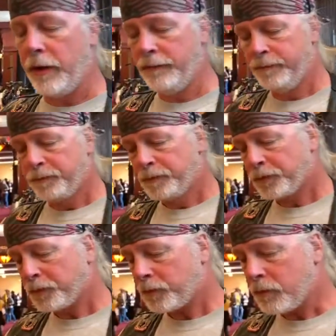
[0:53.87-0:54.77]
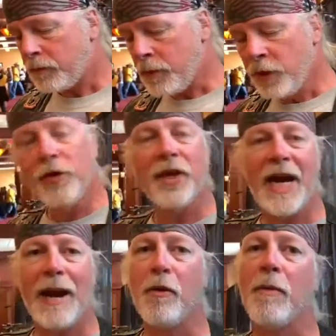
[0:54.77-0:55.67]
All right. You're the
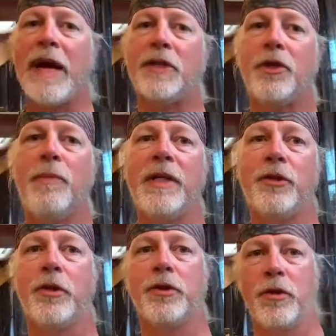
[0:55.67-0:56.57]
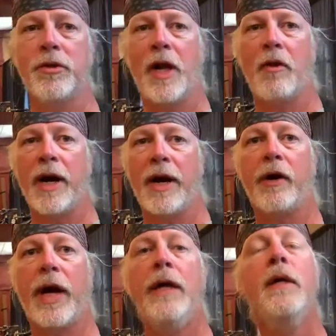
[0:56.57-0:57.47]
cameraman, so you make sure this turns out all right.
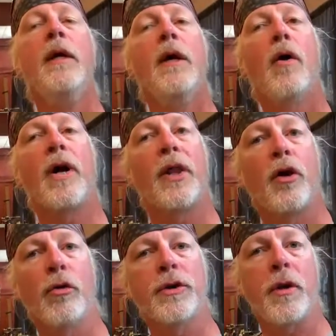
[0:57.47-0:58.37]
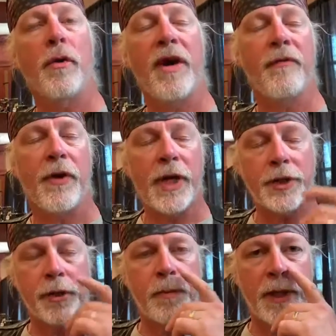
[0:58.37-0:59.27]
okay. okay. The Gold Star Ride
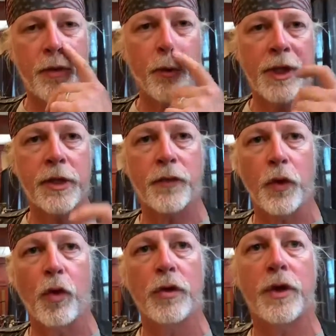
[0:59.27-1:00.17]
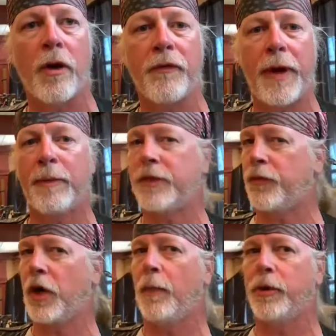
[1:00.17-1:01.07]
Foundation's been doing this for Gold Star families
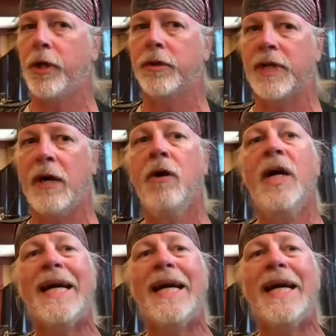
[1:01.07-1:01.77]
for a couple years now.